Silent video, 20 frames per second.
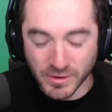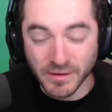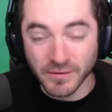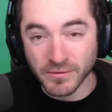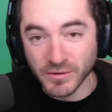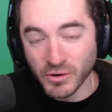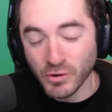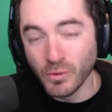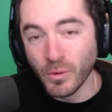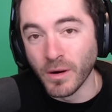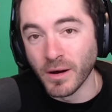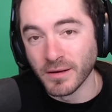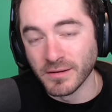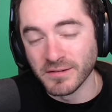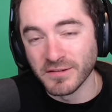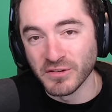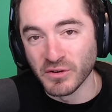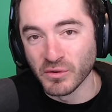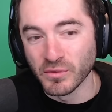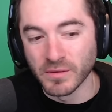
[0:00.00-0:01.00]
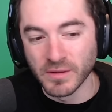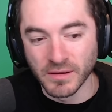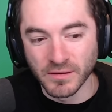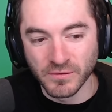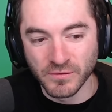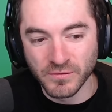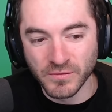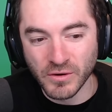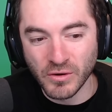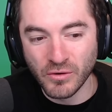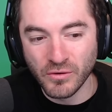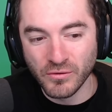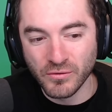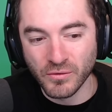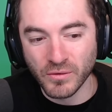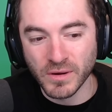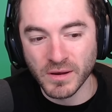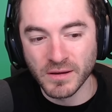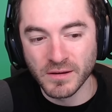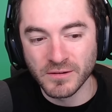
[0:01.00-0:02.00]
if you want to, then feel
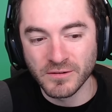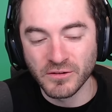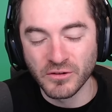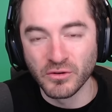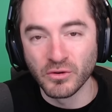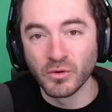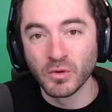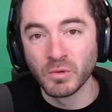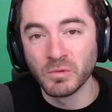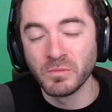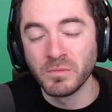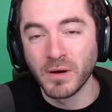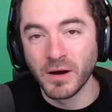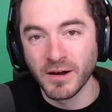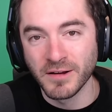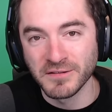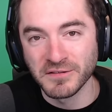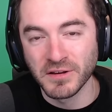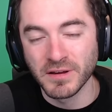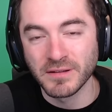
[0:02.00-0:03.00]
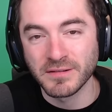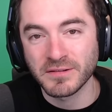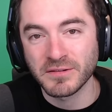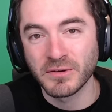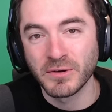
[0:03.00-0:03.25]
free to pause it